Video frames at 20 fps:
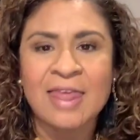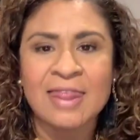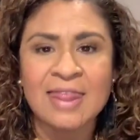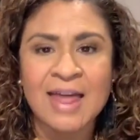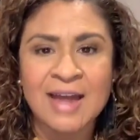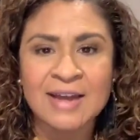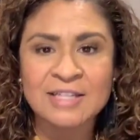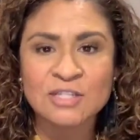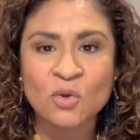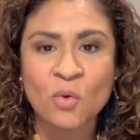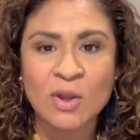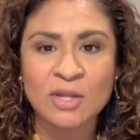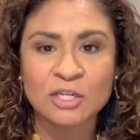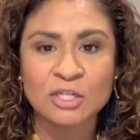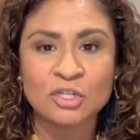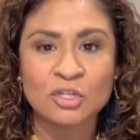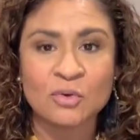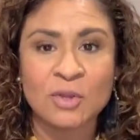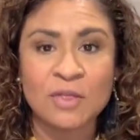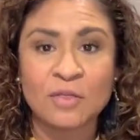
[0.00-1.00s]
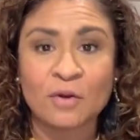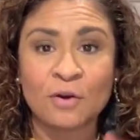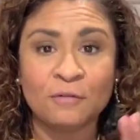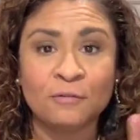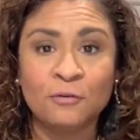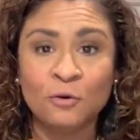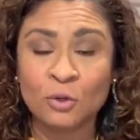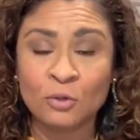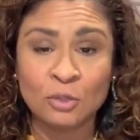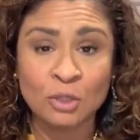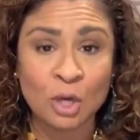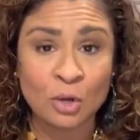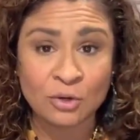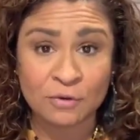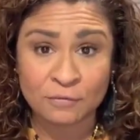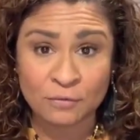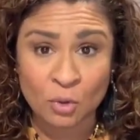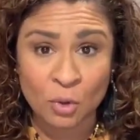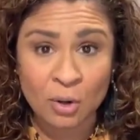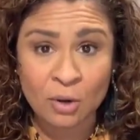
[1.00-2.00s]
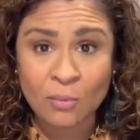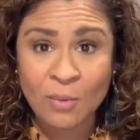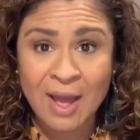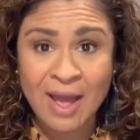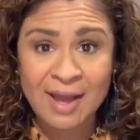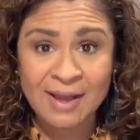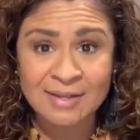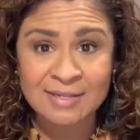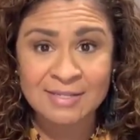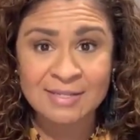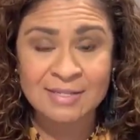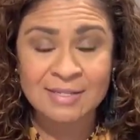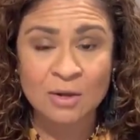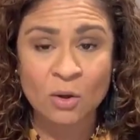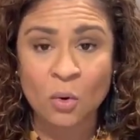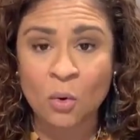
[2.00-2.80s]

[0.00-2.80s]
That is going to do either a full load of Norwex